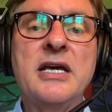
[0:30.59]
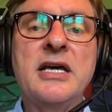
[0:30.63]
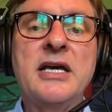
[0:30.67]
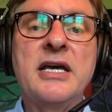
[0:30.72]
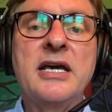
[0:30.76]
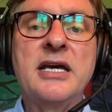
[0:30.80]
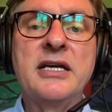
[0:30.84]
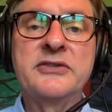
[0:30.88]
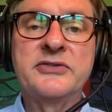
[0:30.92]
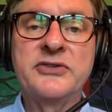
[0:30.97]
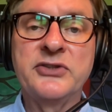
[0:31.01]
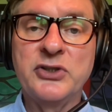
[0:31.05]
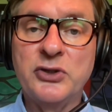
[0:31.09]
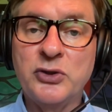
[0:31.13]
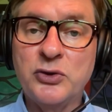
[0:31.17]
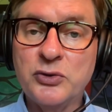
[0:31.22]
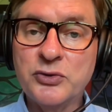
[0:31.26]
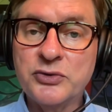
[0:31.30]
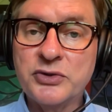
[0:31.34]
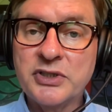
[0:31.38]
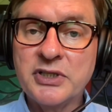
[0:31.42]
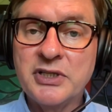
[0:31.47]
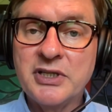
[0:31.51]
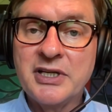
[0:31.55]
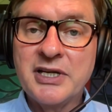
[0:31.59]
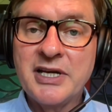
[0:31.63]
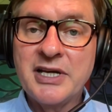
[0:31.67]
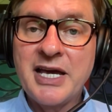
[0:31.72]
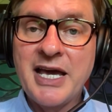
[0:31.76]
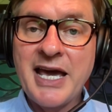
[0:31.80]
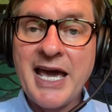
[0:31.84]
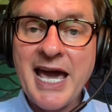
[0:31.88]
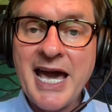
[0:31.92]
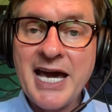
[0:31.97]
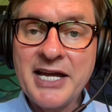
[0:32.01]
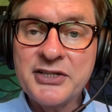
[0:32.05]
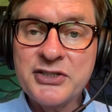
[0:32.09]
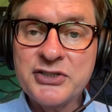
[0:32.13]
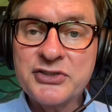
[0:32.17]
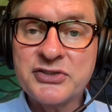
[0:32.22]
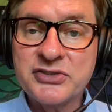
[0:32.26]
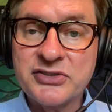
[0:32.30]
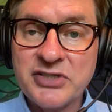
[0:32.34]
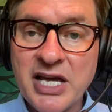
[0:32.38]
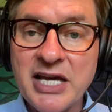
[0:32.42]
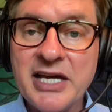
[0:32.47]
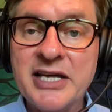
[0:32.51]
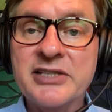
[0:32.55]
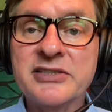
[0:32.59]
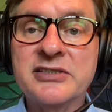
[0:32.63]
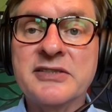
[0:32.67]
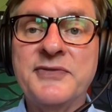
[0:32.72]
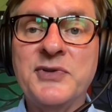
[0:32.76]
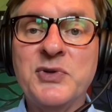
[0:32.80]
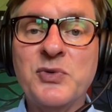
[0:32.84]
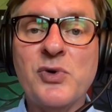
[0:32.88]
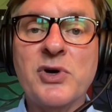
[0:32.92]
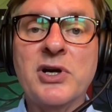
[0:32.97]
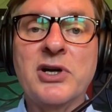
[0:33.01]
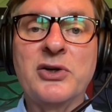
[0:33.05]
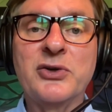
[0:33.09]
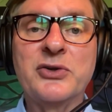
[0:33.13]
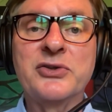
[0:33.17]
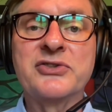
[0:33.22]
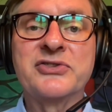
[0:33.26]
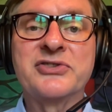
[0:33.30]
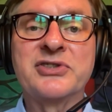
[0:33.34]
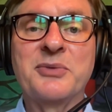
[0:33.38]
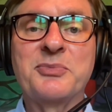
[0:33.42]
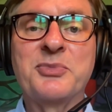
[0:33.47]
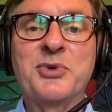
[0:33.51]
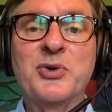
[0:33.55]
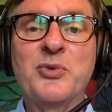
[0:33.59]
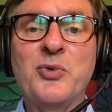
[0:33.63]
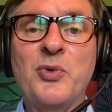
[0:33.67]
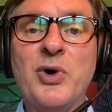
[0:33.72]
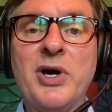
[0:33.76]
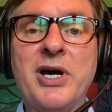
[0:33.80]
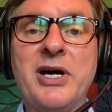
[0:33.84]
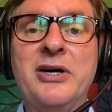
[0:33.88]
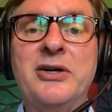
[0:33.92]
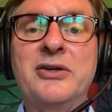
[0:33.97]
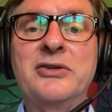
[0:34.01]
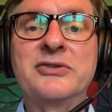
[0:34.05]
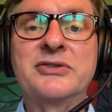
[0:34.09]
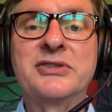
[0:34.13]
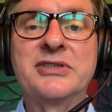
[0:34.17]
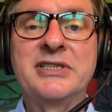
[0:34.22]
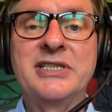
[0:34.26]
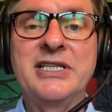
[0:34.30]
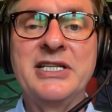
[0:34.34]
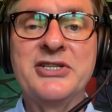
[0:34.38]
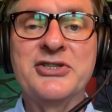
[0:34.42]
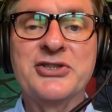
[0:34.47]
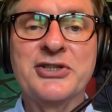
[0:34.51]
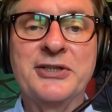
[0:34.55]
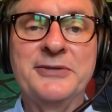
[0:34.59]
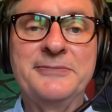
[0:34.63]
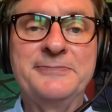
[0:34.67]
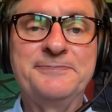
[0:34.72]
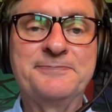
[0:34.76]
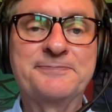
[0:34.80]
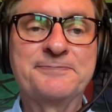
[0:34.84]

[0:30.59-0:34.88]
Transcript: As the old adage says, if you want to learn something well, teach it.